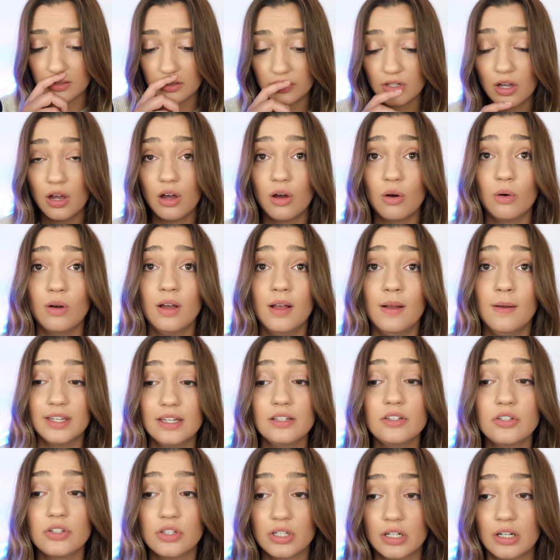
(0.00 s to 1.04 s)
So
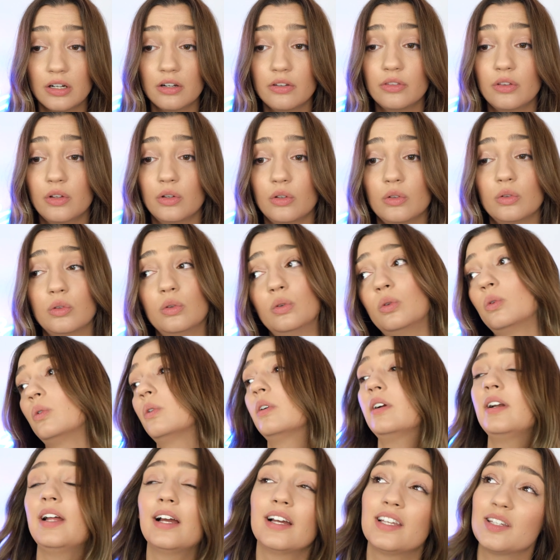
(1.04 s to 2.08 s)
this year, the
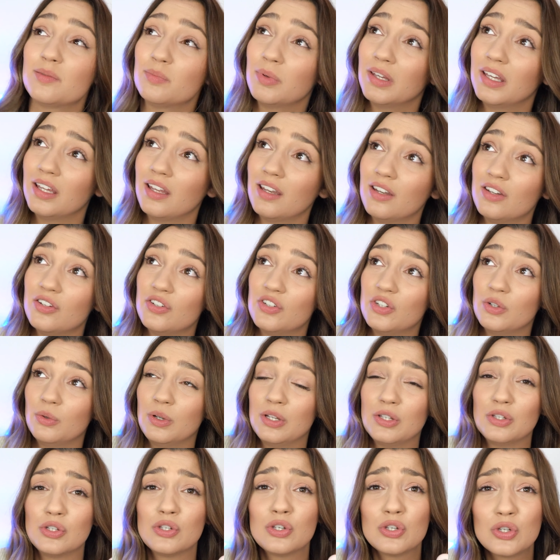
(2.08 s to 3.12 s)
Lord has been
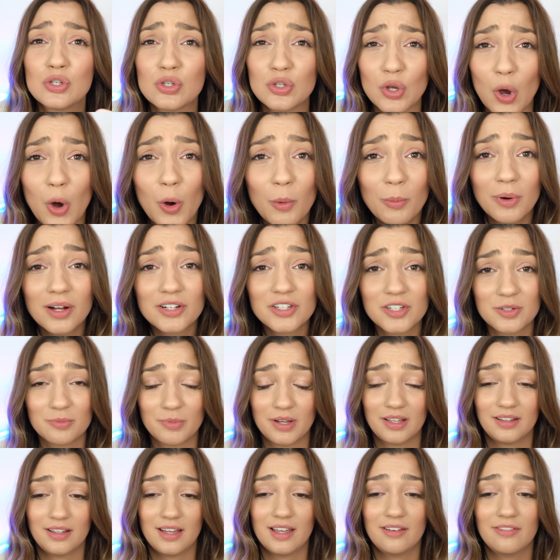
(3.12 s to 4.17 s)
doing so much in
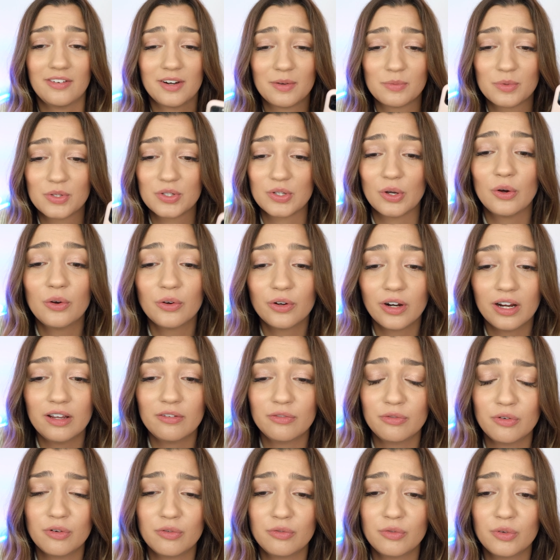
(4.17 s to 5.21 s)
my life, and I'm so
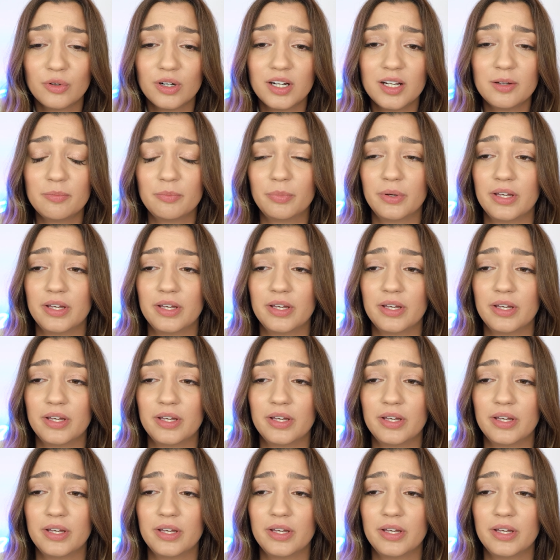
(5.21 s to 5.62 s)
grateful for it,